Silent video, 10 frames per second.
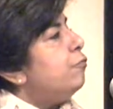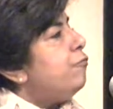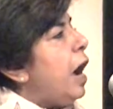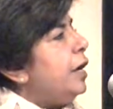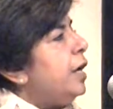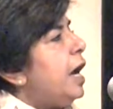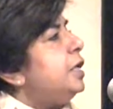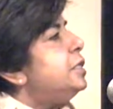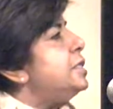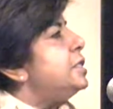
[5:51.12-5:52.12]

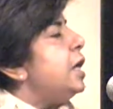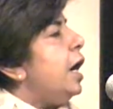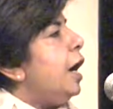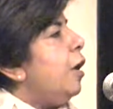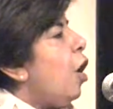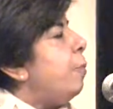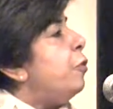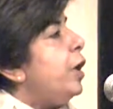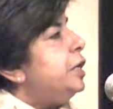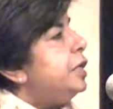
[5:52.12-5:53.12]
finance,
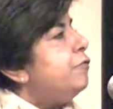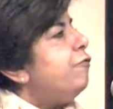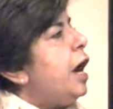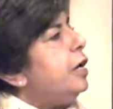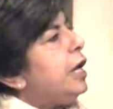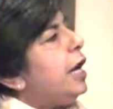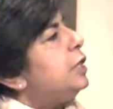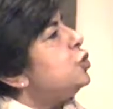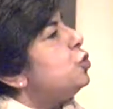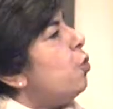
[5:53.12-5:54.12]
operating
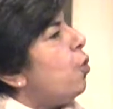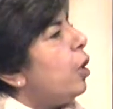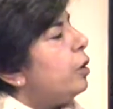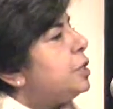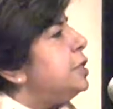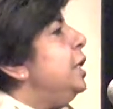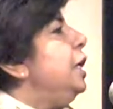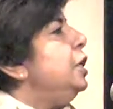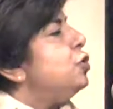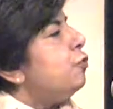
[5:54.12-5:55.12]
finance, or
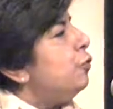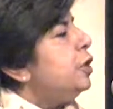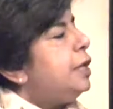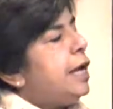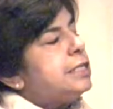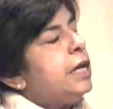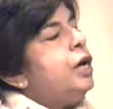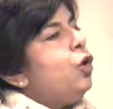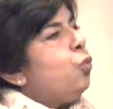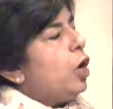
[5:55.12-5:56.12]
seeds, or fertilizer,
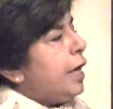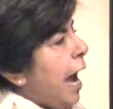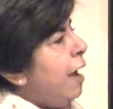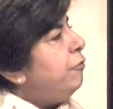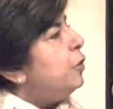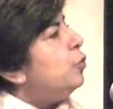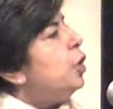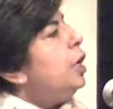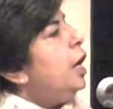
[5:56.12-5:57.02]
what have you,